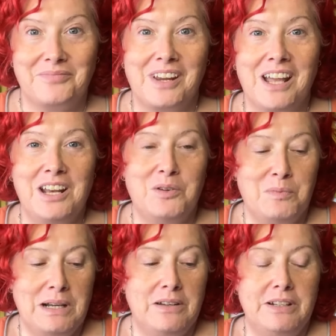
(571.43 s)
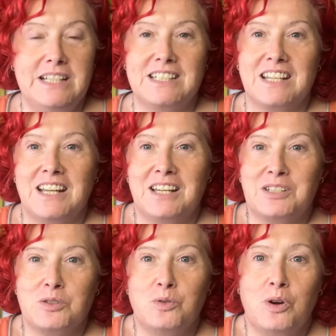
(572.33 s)
Hello my lovelies.
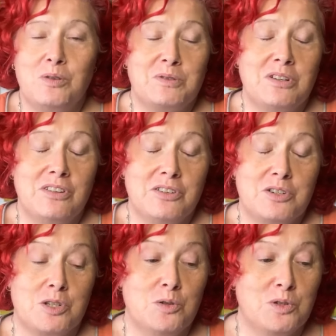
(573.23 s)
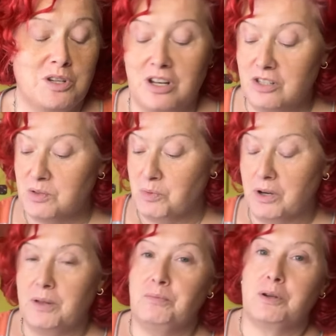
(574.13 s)
So it was another slow start this
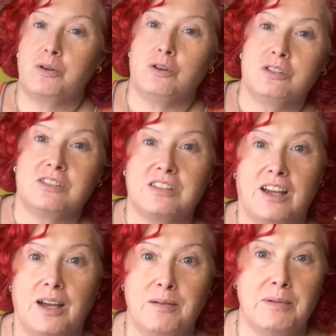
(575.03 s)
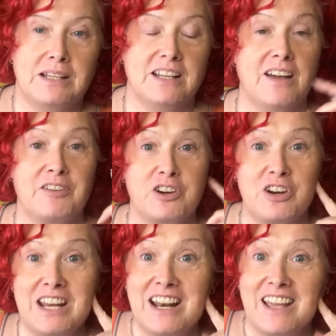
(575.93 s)
morning because I didn't have a
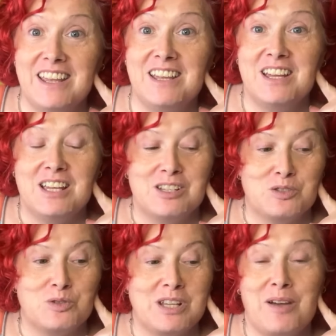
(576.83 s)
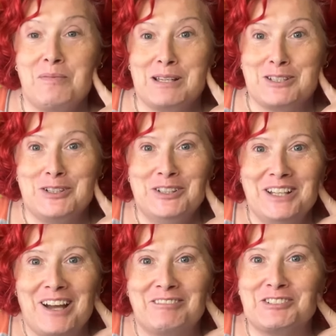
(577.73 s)
great night, so it's 2:30 in the
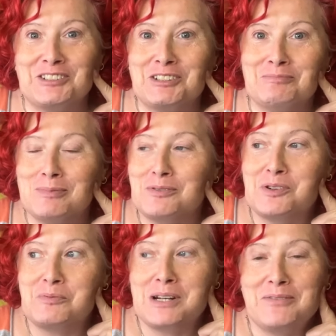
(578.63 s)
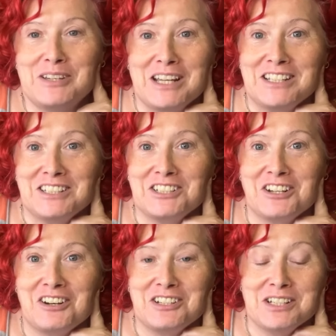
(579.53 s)
afternoon before we're even getting
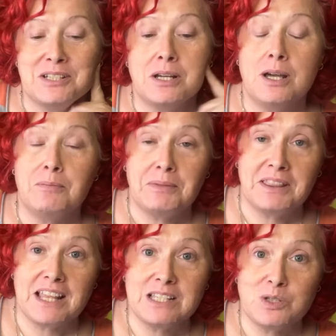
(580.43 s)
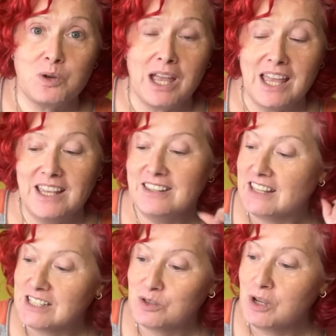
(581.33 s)
started. But that's okay,
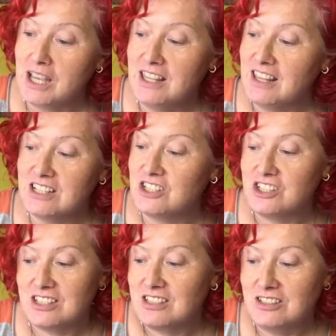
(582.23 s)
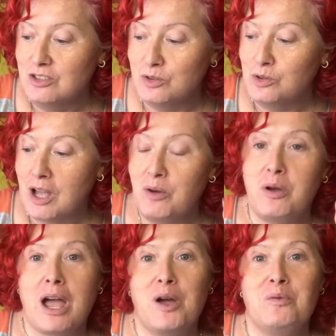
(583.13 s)
that's just,
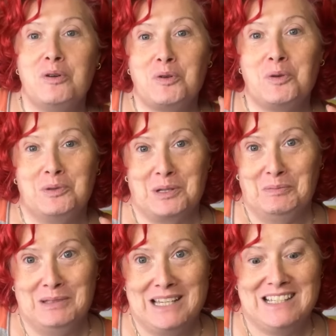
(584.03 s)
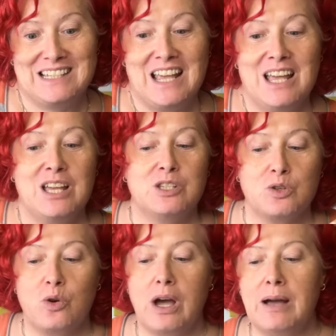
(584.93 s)
how we roll some days.
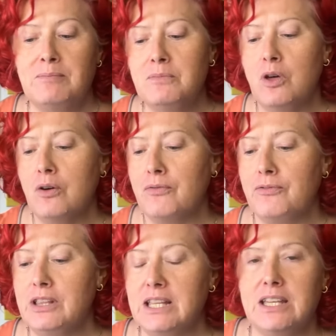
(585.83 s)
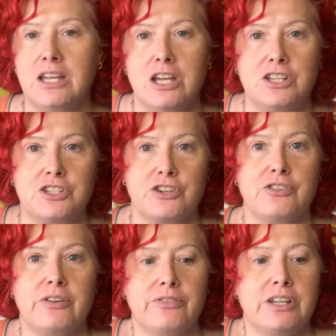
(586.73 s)
So I'm not feeling
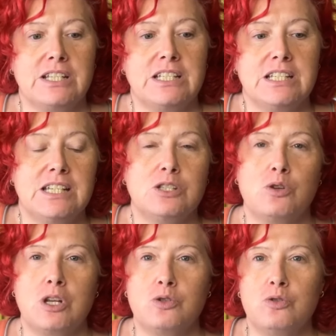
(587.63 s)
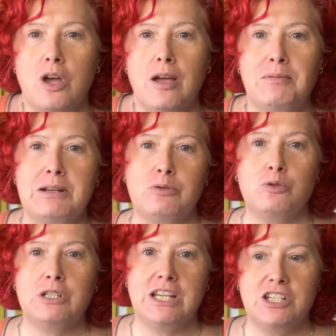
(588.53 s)
terrific today, so I don't know how many
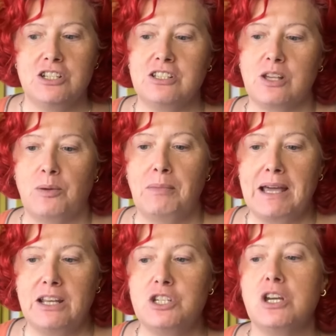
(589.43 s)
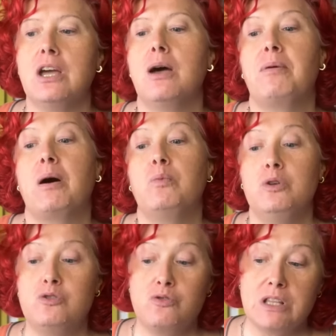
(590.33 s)
rotations I'll manage, but I would
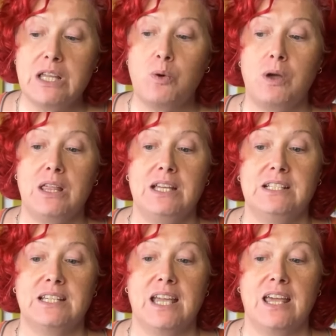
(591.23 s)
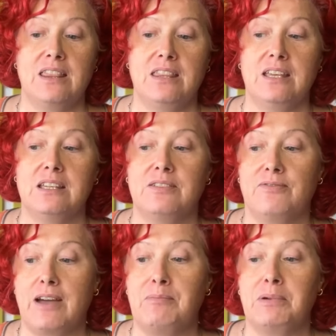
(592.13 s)
really quite like to get the
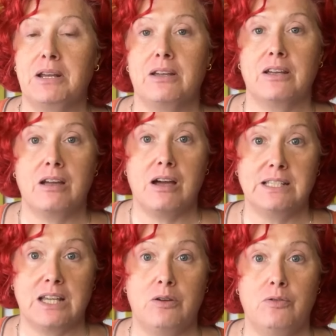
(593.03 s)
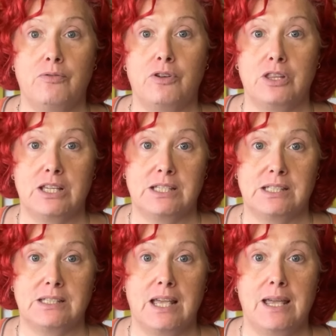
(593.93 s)
fabric cut out for this
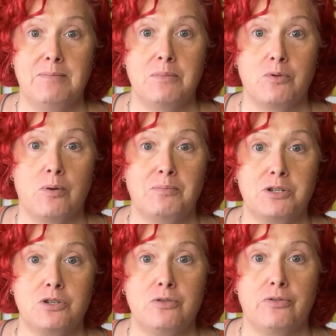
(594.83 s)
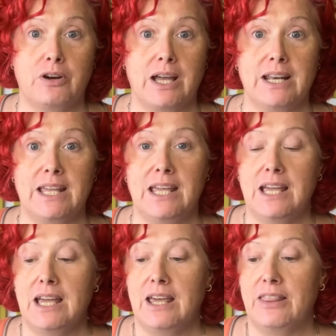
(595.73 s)
romper suit for Annie.
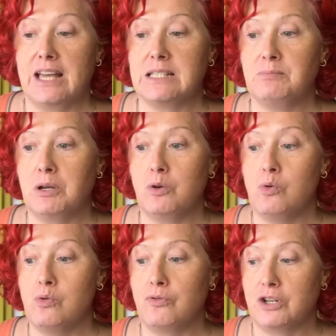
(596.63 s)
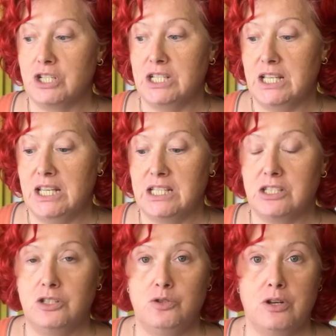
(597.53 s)
That's my goal for today, is to
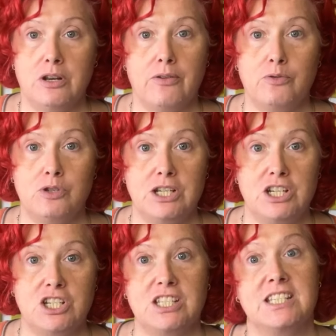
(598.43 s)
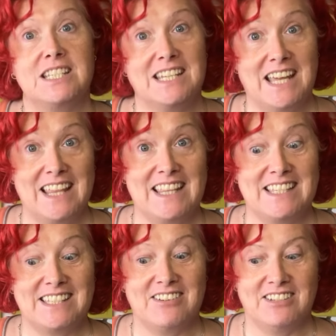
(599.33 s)
do enough rotations to get this
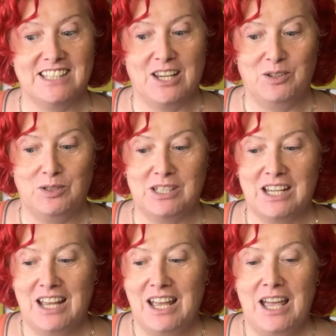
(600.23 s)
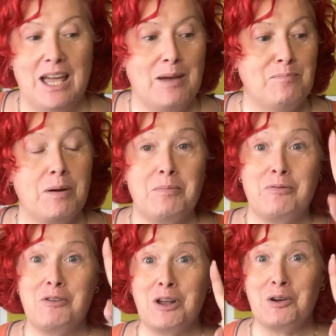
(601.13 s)
cut out. But
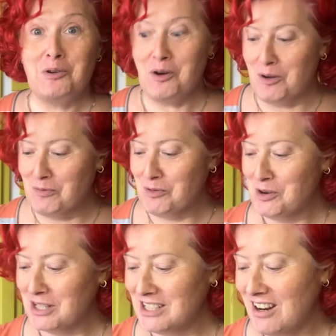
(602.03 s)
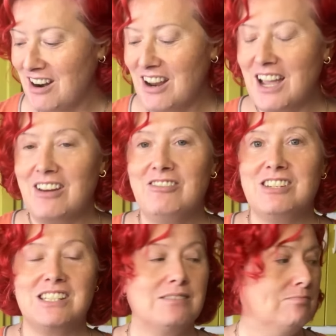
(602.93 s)
before I go on, before I start,
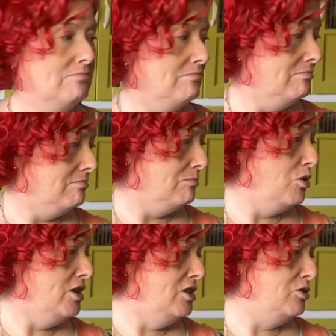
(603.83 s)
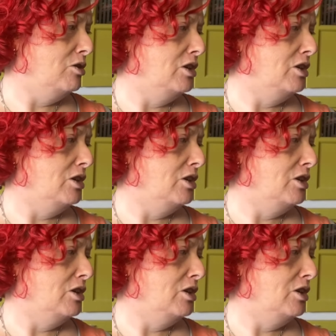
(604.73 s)
what are you doing,